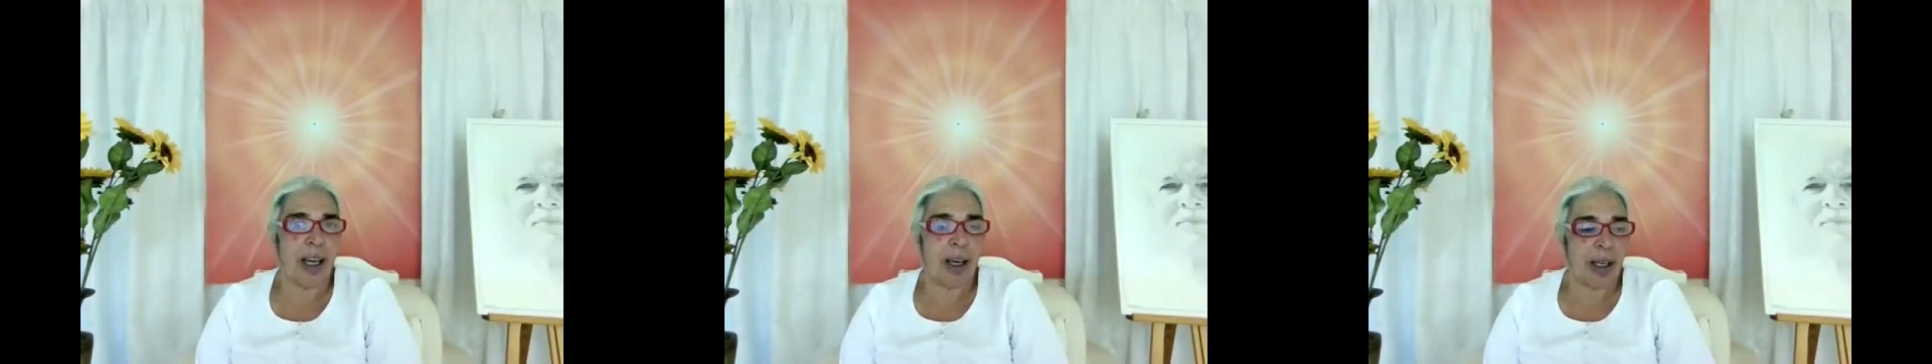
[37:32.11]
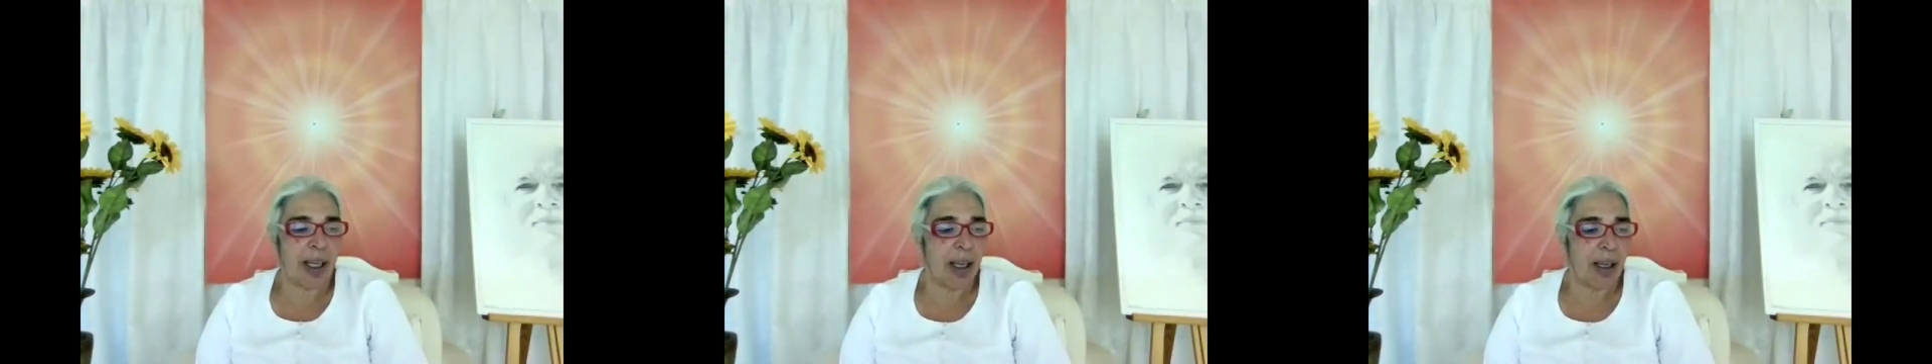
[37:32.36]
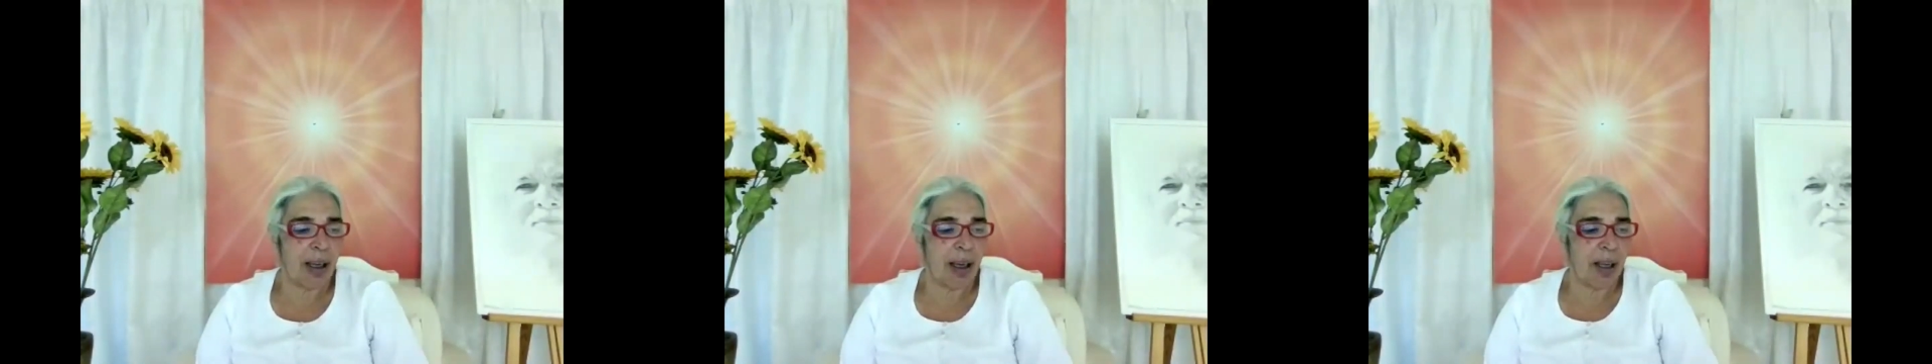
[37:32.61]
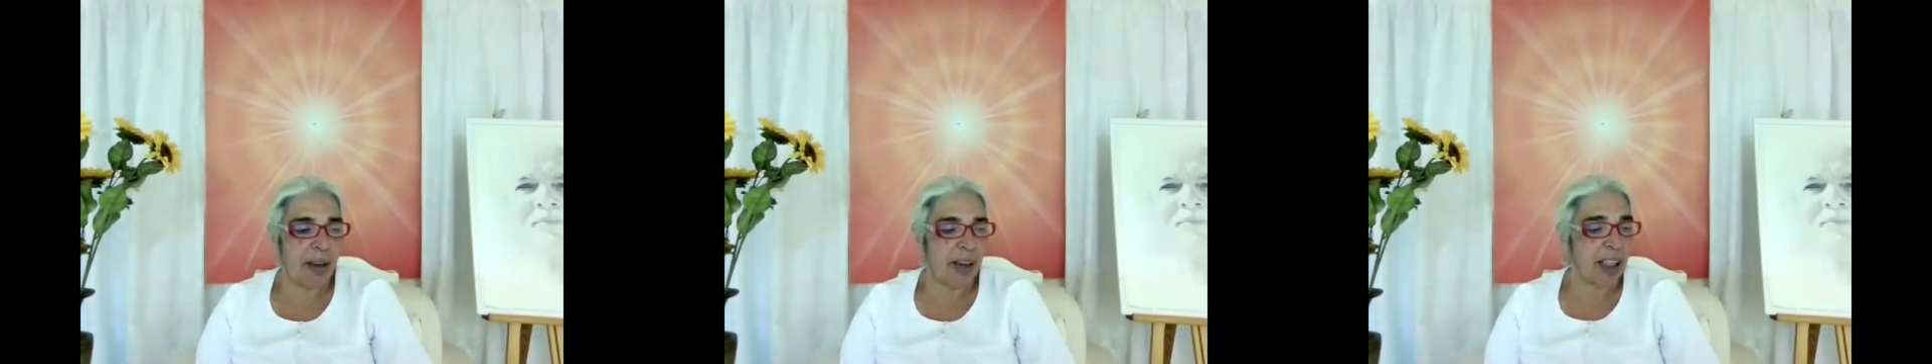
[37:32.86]

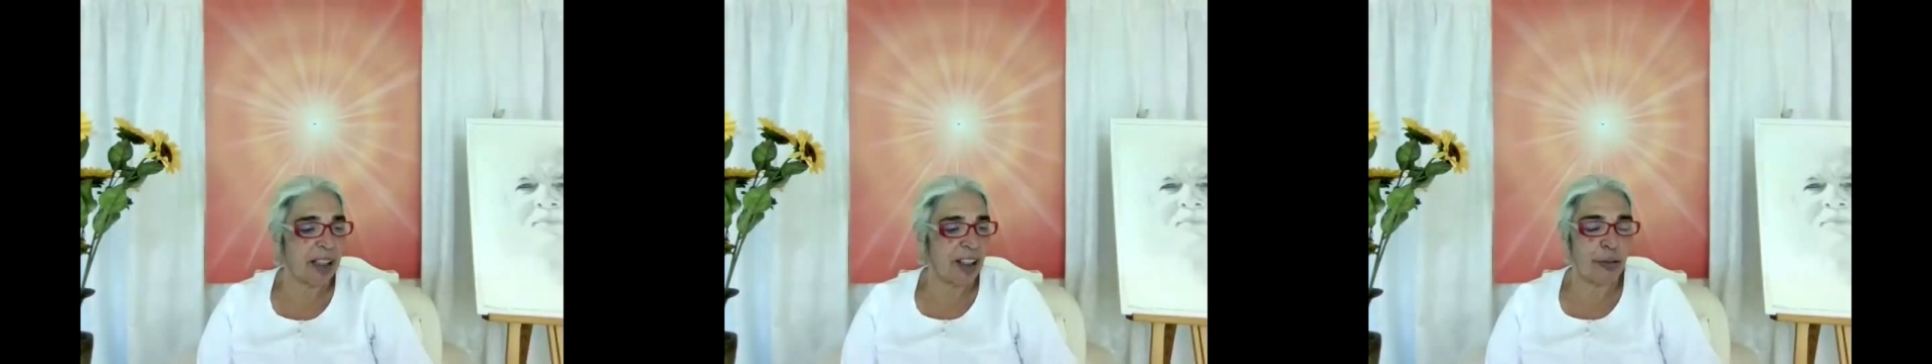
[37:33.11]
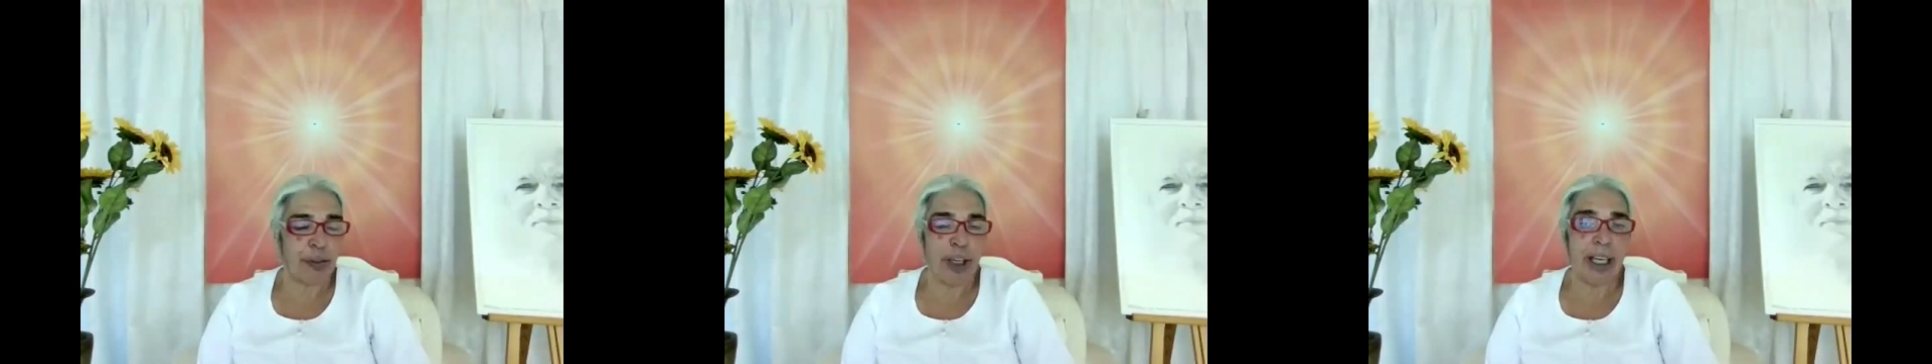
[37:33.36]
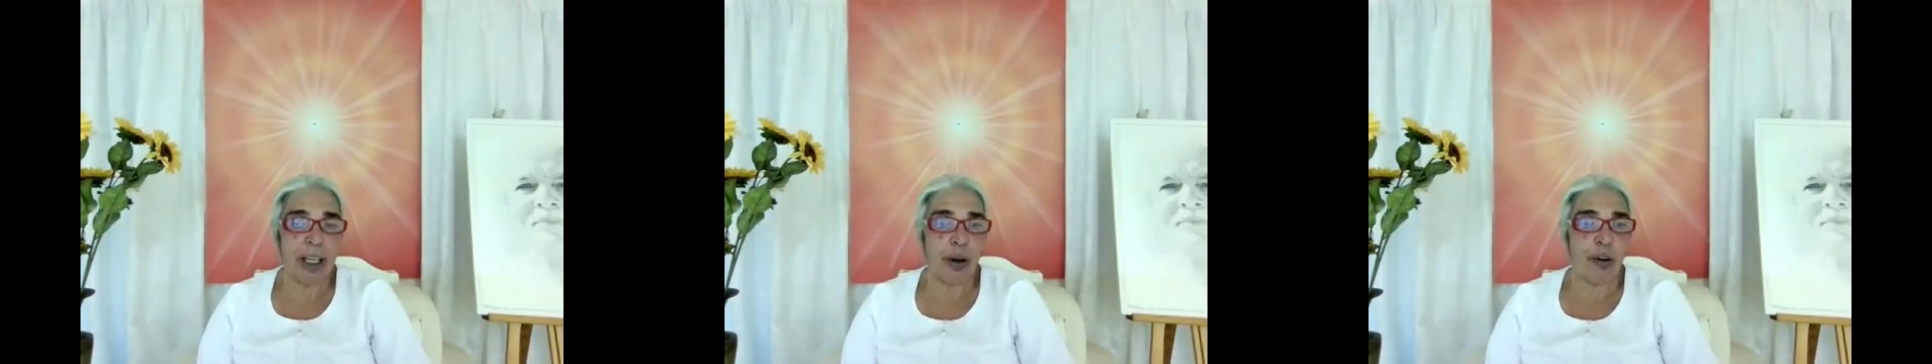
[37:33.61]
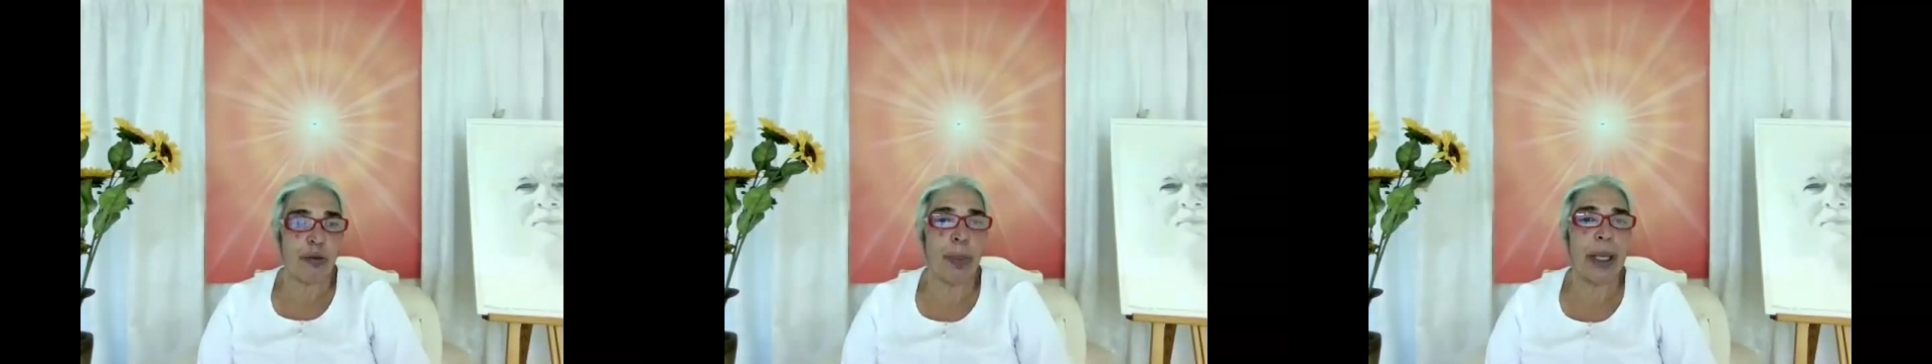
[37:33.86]
I had the feeling
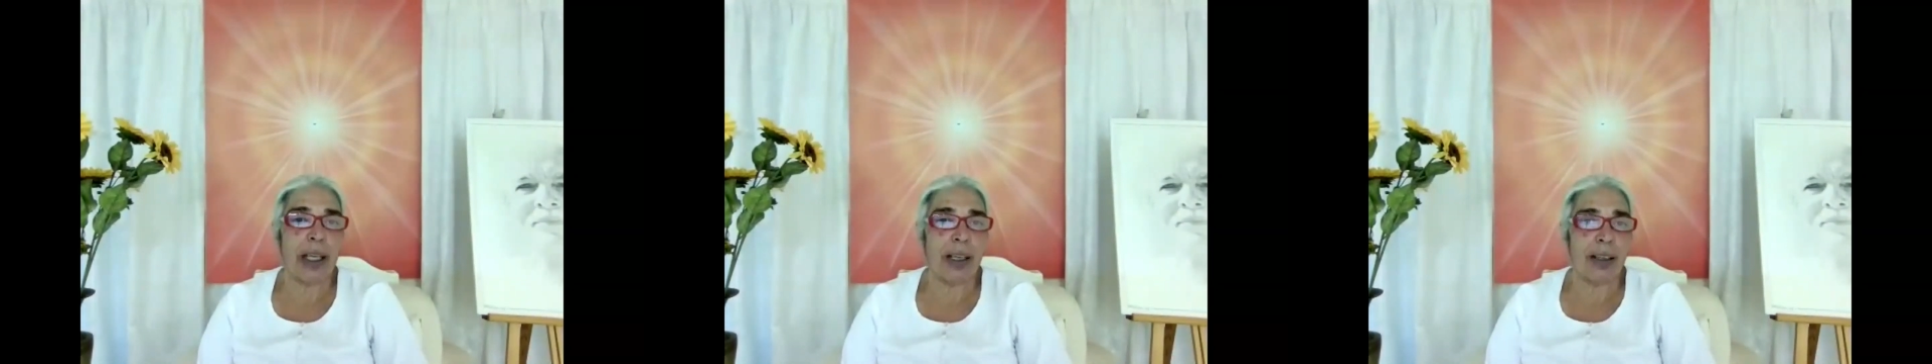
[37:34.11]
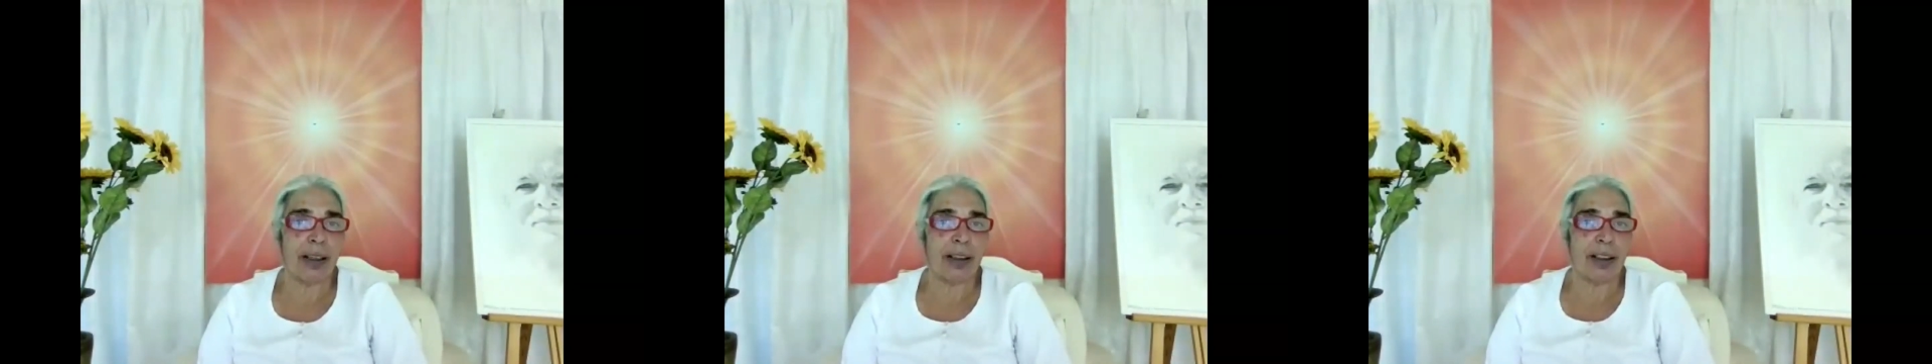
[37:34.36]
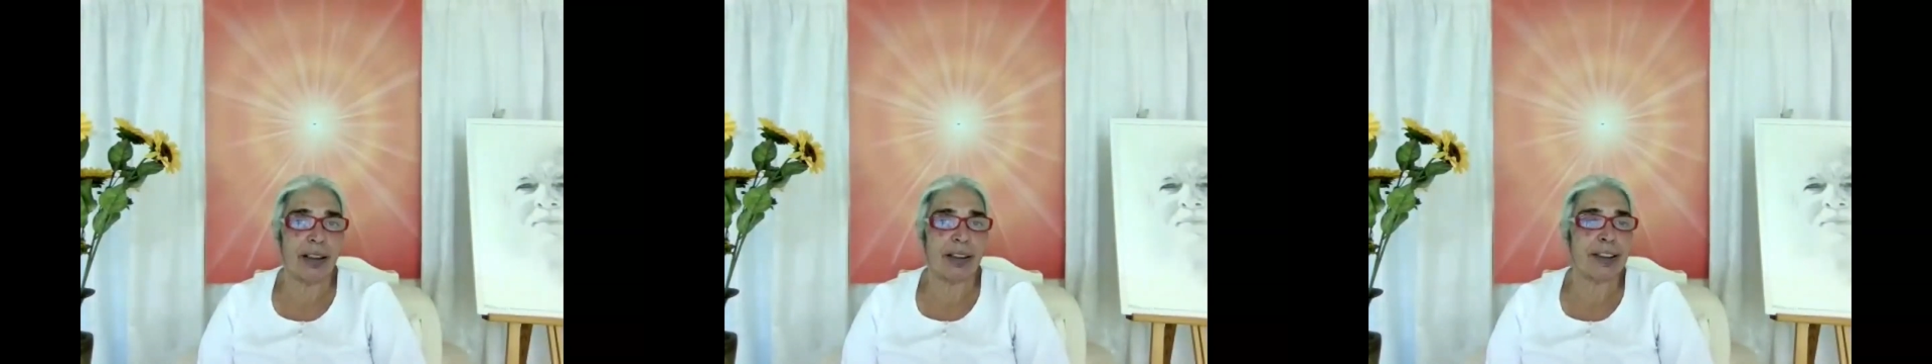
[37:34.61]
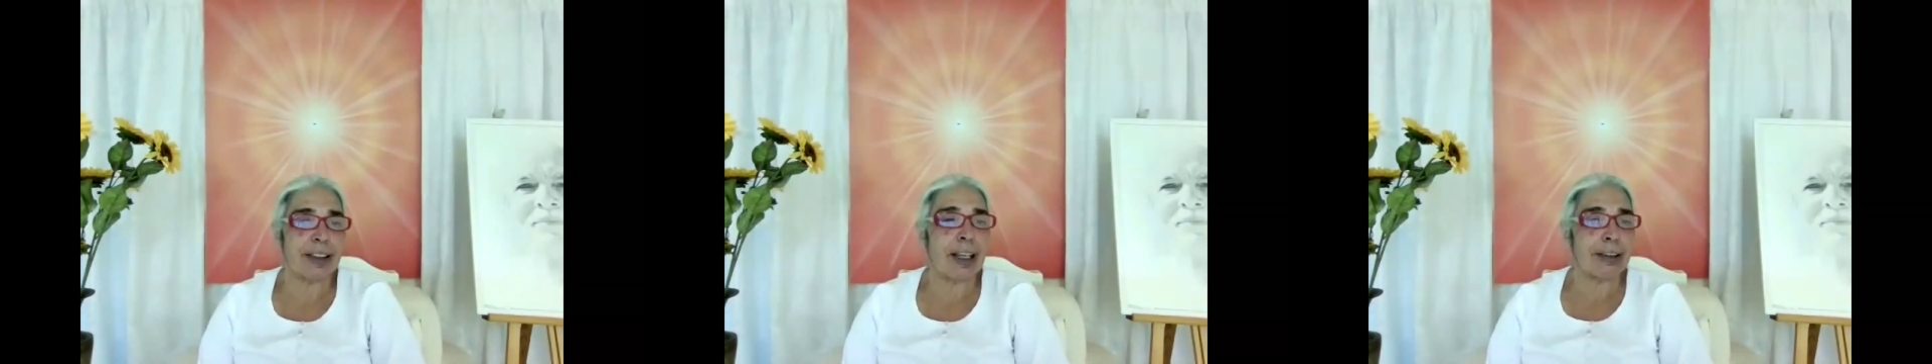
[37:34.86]
of being
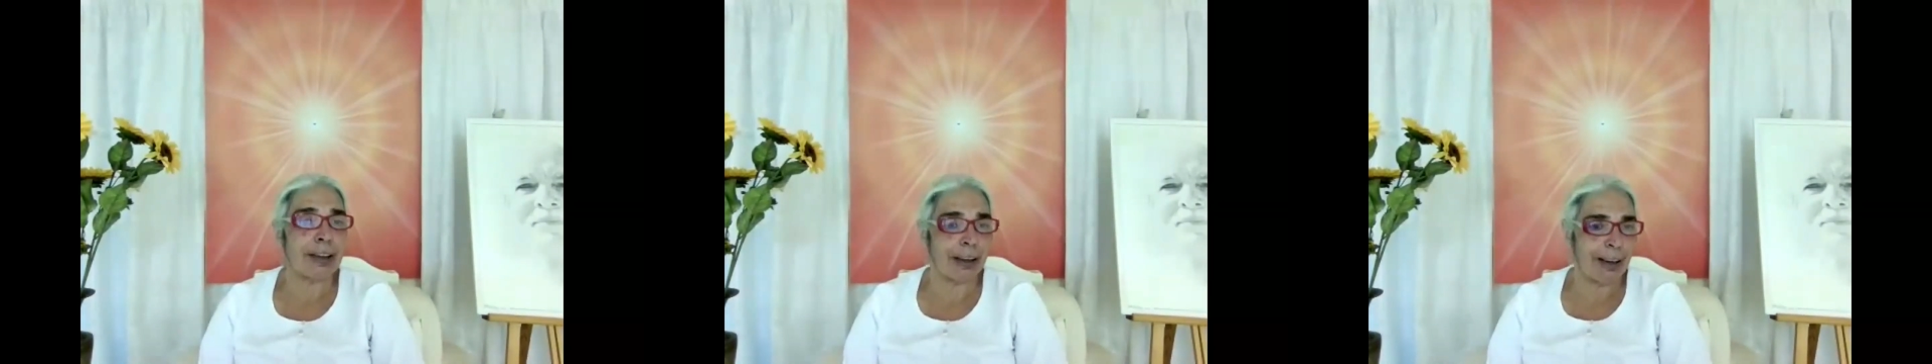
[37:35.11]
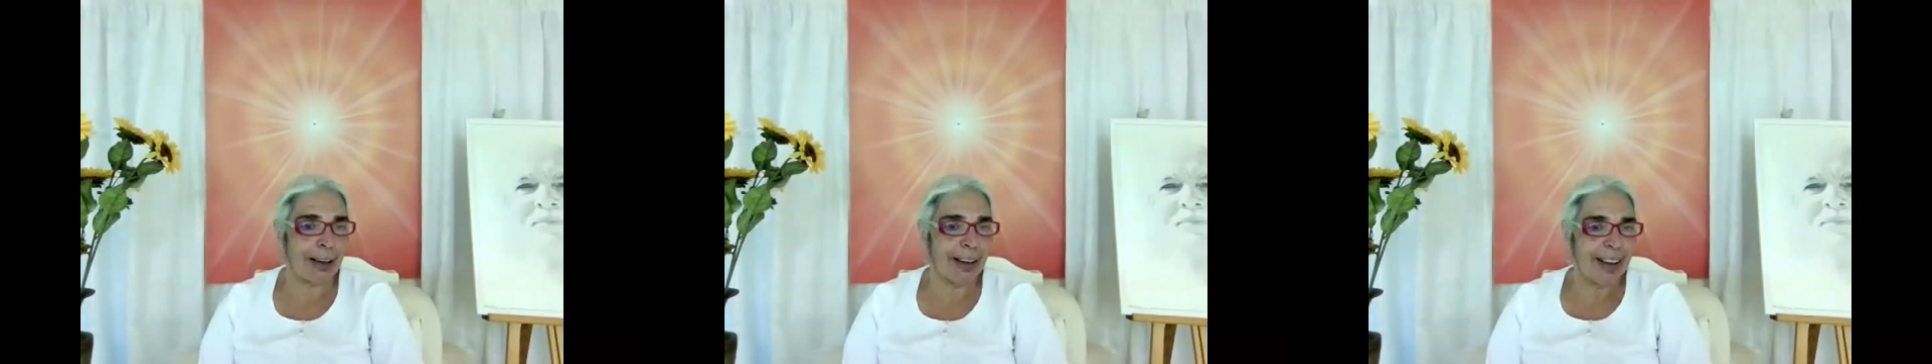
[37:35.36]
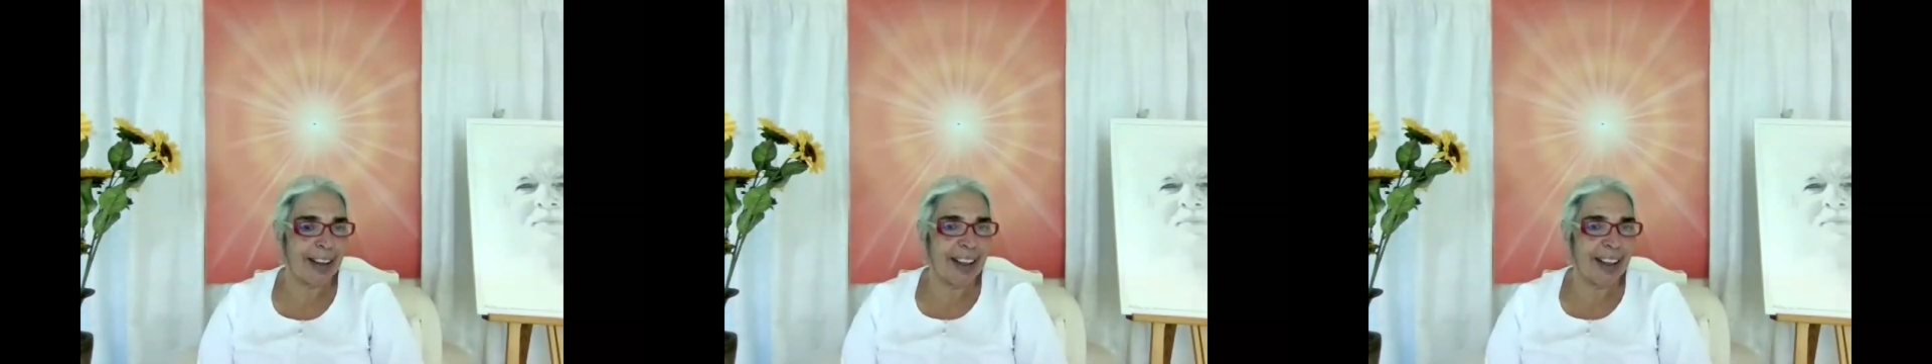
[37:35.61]
supple.